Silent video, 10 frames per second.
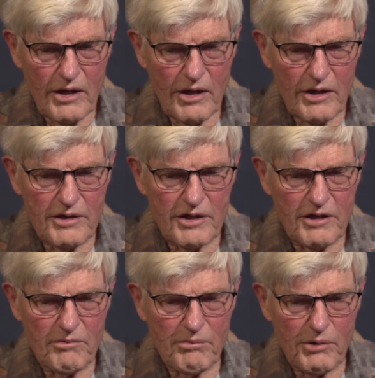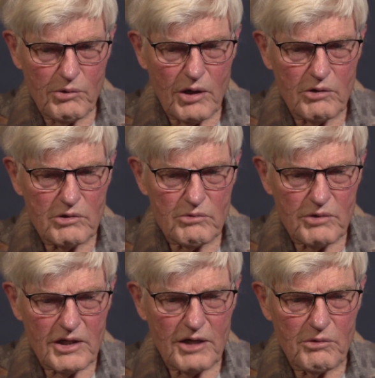it didn't blow out
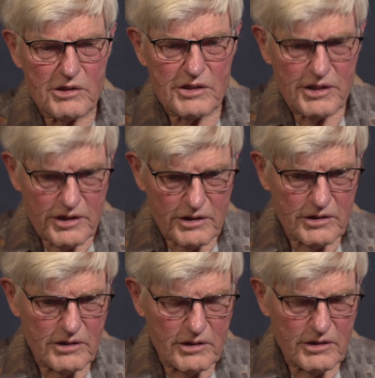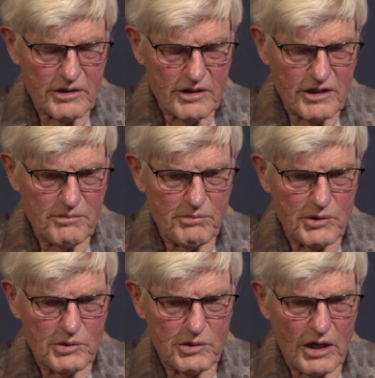when I was there. It
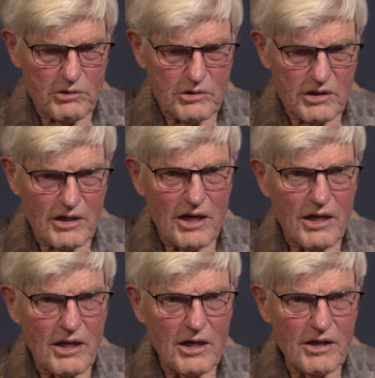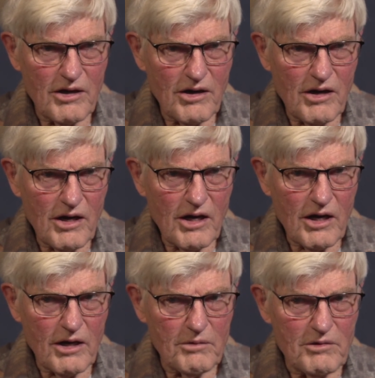blew out
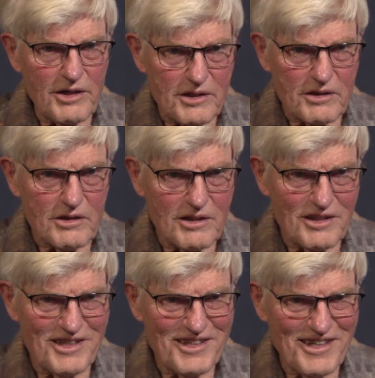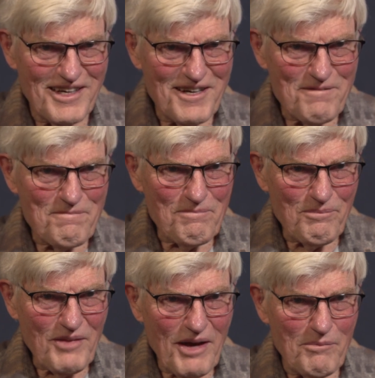later.
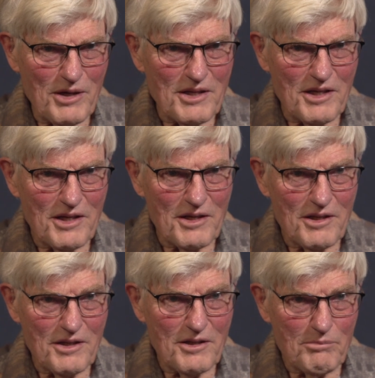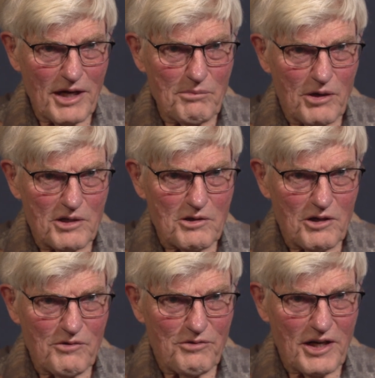But my boss
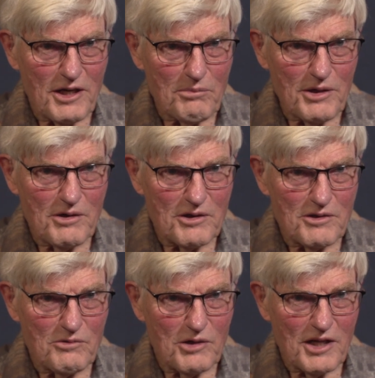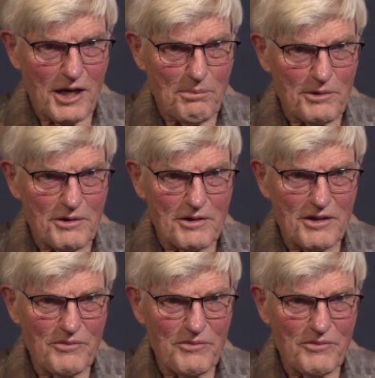got fired because of what happened.